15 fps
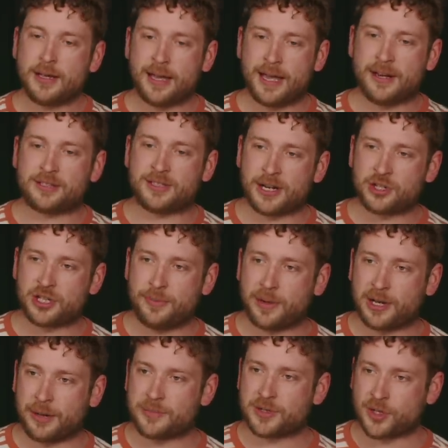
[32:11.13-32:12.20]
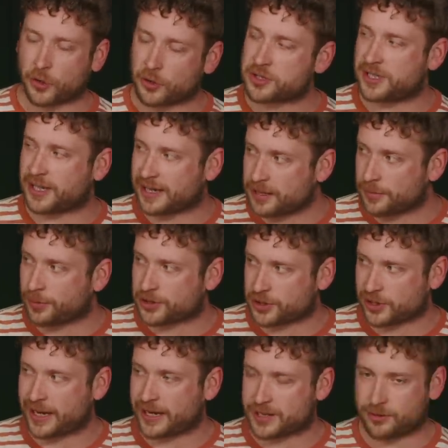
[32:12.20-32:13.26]
it essentially becomes toxic in the British
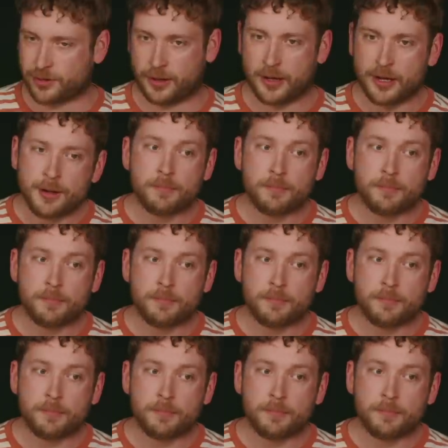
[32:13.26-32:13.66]
electorate,